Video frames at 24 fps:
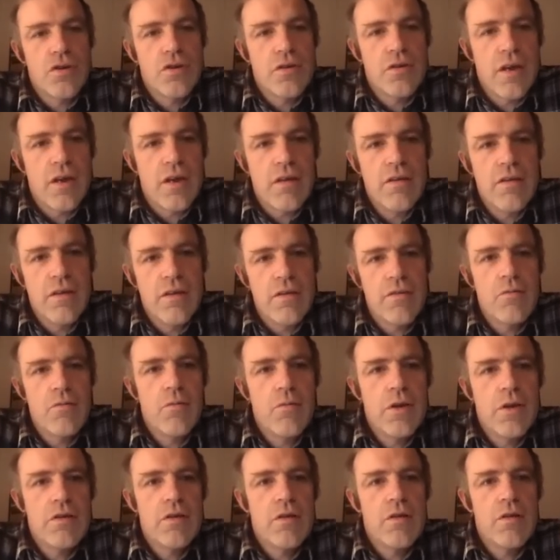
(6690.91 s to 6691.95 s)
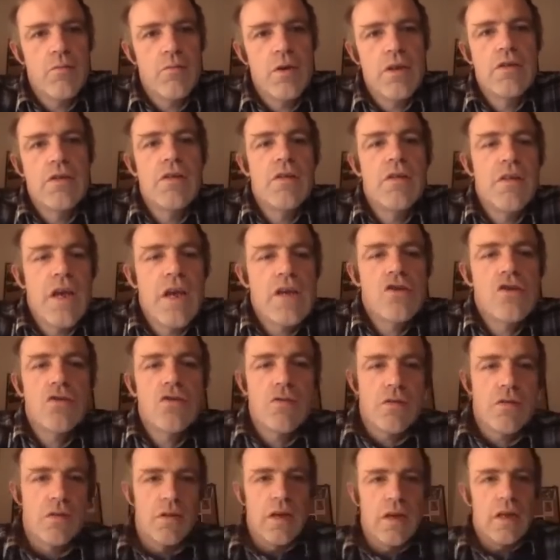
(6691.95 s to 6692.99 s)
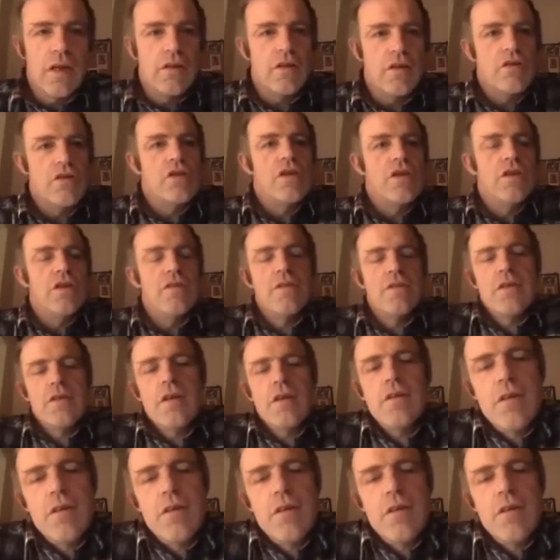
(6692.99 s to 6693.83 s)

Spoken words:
techniques with the natural energies.